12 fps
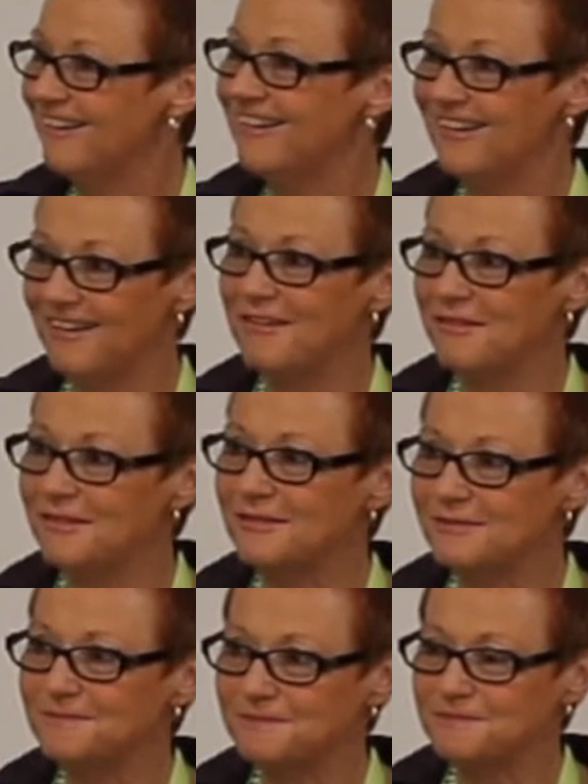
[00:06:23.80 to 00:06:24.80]
You know?
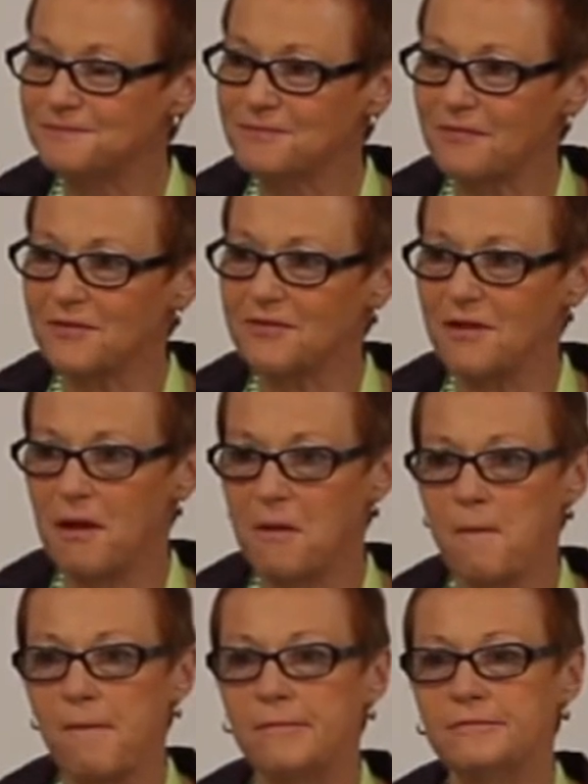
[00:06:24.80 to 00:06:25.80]

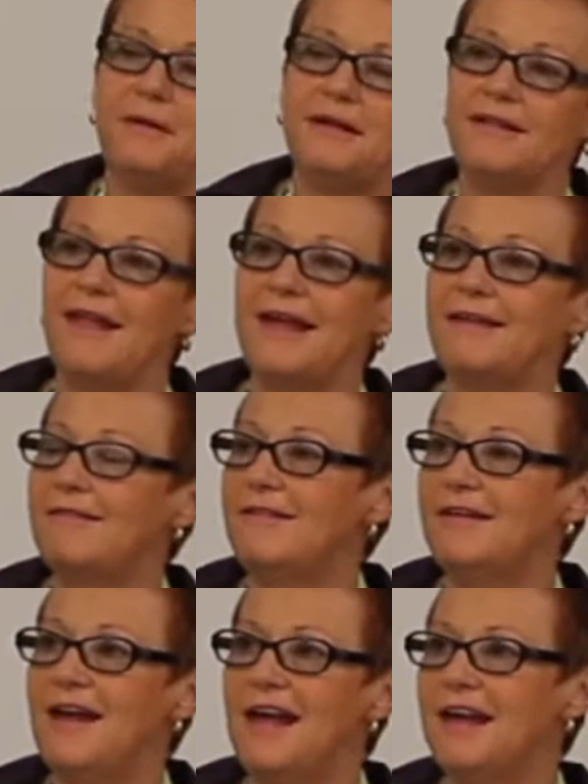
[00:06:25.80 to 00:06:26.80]
So, I mean, like
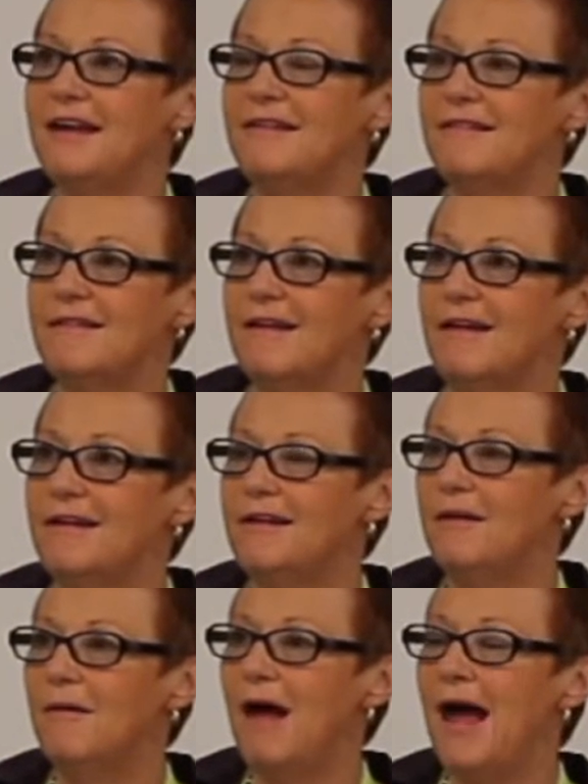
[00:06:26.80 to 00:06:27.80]
tonight, you
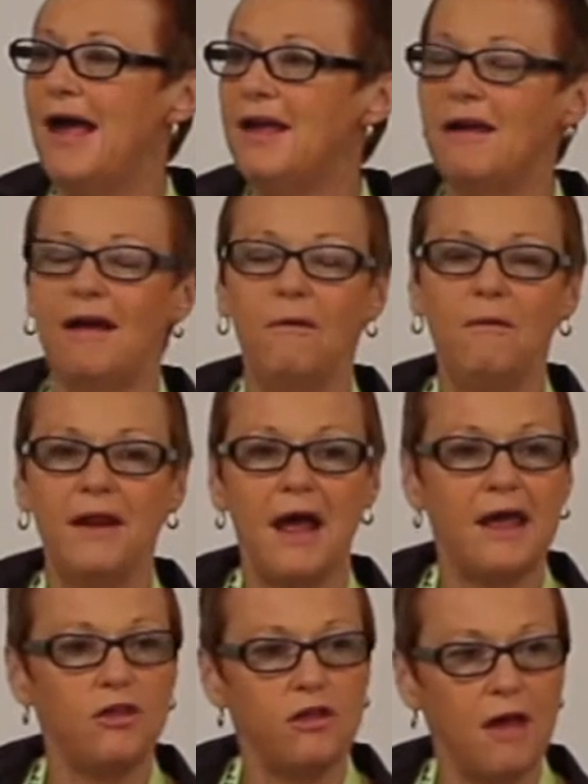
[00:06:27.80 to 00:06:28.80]
know, when
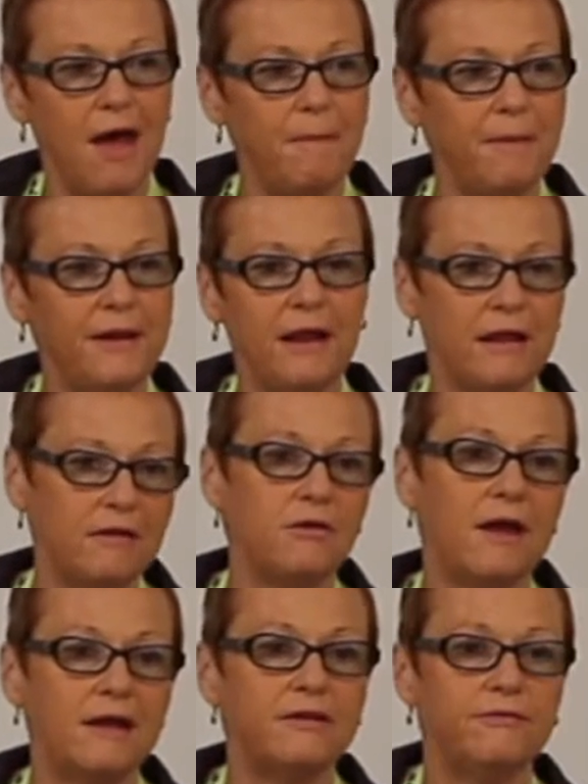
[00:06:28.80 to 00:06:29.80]
I shop, and
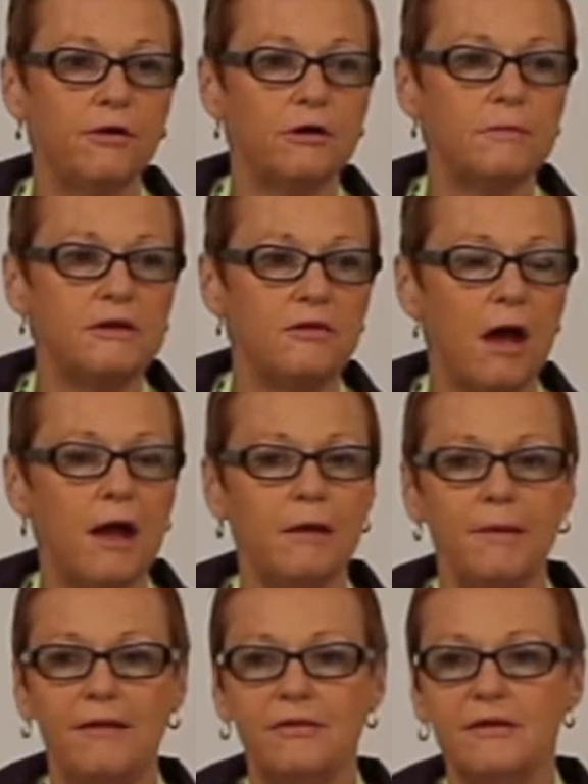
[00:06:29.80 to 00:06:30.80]
you guys have heard me talk
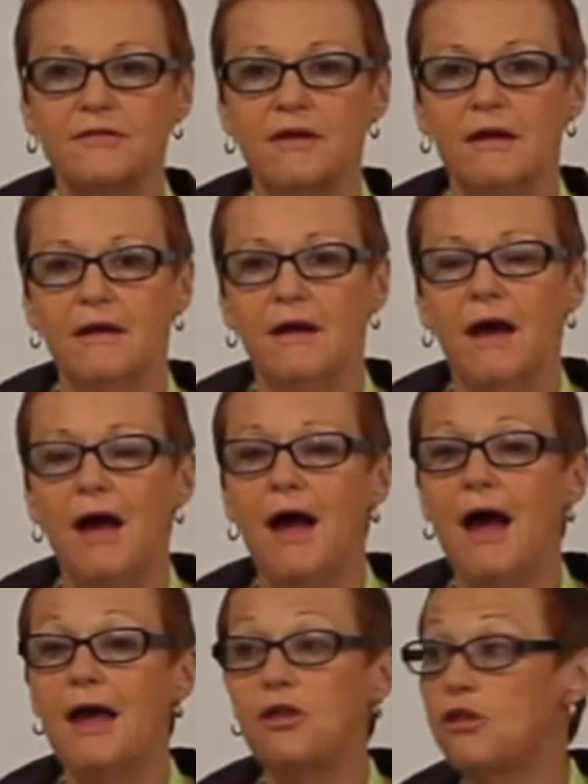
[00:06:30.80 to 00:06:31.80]
about this,
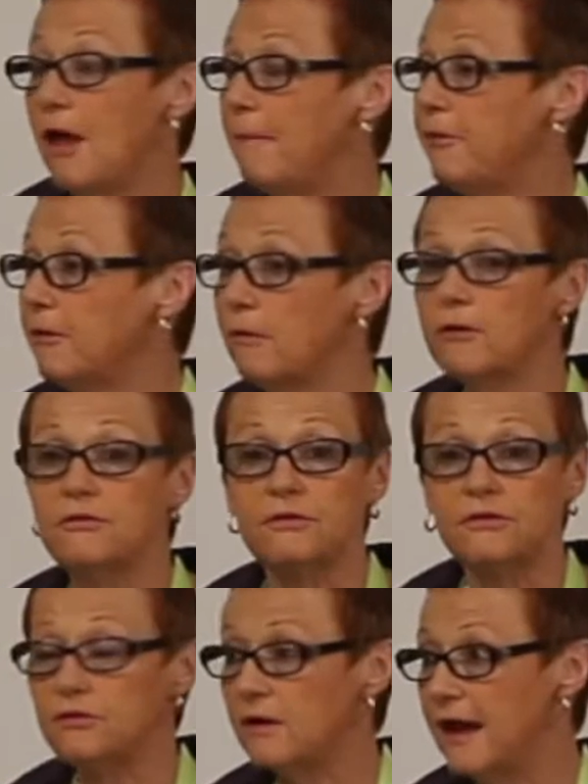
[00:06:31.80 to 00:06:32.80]
I shop the
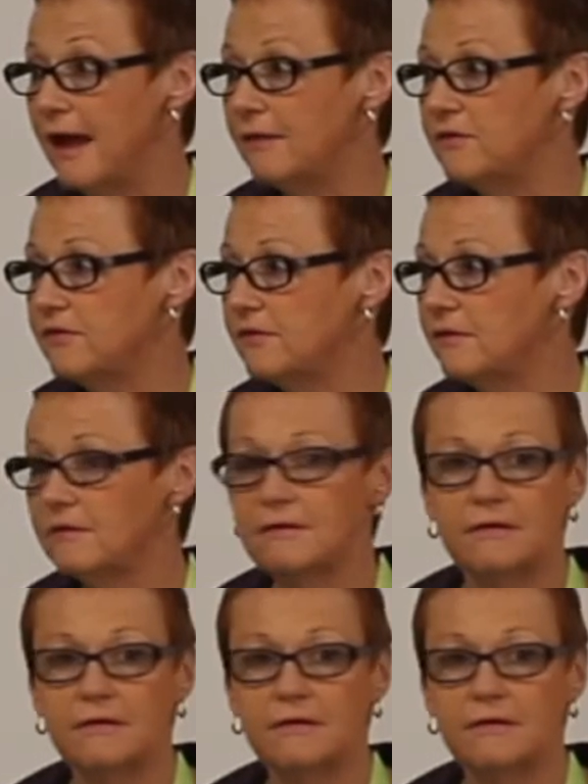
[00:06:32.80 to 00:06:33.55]
grocery store ads.